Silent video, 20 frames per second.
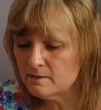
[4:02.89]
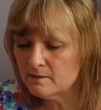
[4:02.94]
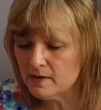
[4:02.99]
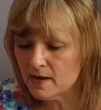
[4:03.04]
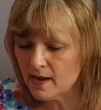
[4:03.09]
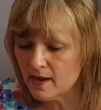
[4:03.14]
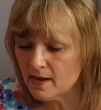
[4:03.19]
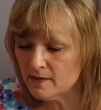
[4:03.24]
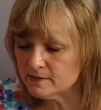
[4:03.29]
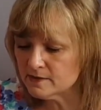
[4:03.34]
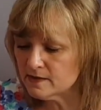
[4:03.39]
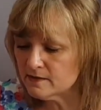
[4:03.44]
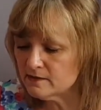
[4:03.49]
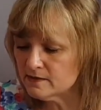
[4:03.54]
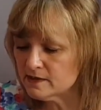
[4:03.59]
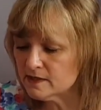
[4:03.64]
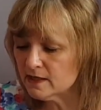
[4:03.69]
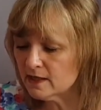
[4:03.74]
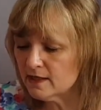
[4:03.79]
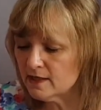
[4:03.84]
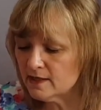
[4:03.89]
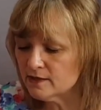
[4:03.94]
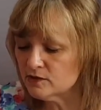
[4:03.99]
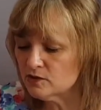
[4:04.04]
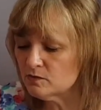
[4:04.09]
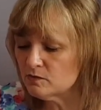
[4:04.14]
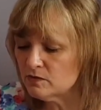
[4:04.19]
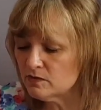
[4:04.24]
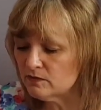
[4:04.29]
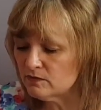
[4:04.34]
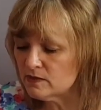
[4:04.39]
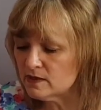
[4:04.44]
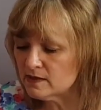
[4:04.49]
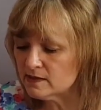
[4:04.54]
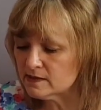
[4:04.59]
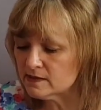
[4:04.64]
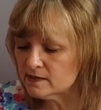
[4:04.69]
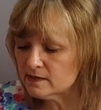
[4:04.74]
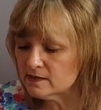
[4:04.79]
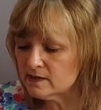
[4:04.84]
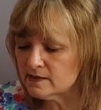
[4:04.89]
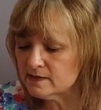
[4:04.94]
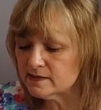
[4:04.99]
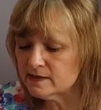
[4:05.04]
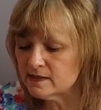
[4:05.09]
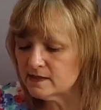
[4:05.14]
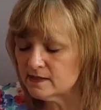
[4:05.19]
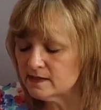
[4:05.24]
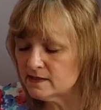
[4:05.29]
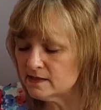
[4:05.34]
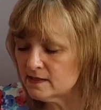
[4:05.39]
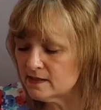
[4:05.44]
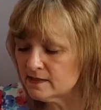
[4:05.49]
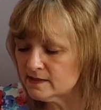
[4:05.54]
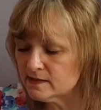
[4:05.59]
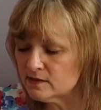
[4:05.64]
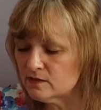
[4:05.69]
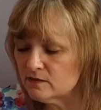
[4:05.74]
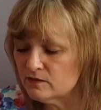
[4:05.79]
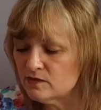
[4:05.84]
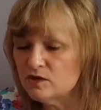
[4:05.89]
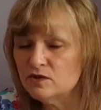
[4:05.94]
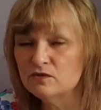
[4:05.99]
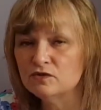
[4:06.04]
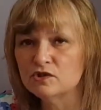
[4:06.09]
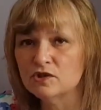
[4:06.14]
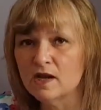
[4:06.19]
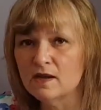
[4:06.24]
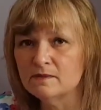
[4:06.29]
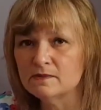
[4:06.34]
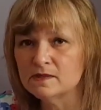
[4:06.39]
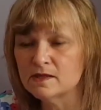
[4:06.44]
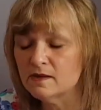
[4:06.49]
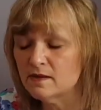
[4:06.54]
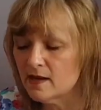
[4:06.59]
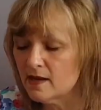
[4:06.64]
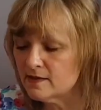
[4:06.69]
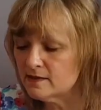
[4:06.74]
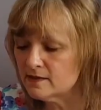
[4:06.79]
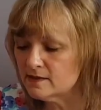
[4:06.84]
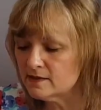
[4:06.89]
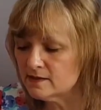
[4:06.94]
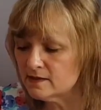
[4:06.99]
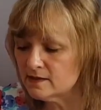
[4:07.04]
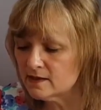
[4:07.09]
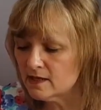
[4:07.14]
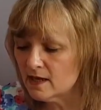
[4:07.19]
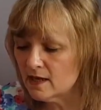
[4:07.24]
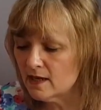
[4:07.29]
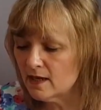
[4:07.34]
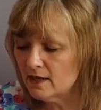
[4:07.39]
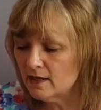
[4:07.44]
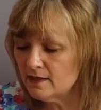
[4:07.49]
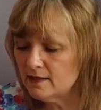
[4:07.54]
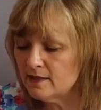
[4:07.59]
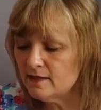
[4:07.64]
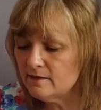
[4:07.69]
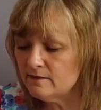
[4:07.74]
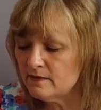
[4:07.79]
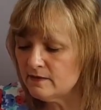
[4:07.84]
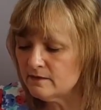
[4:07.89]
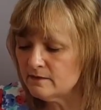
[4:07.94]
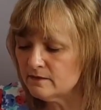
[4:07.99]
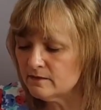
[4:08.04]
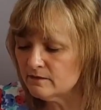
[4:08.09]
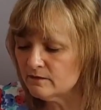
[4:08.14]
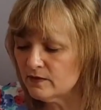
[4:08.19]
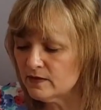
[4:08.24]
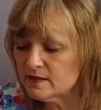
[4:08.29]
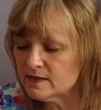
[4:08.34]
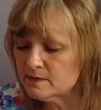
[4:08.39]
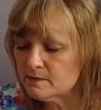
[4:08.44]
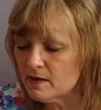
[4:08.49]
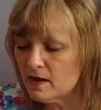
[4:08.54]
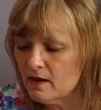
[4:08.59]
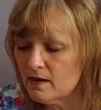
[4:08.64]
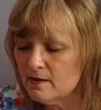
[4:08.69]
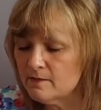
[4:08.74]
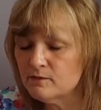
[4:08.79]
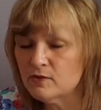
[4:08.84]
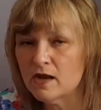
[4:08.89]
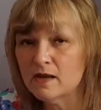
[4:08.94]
Perhaps there is a connection with this sort of new chapter and leaving things behind.